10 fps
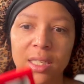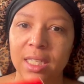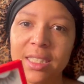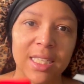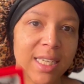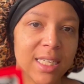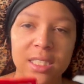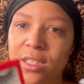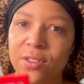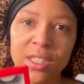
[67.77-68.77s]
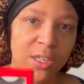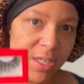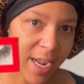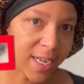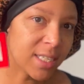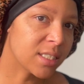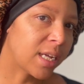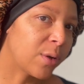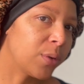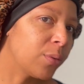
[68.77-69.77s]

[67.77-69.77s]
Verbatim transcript: as ladies of a certain age like we,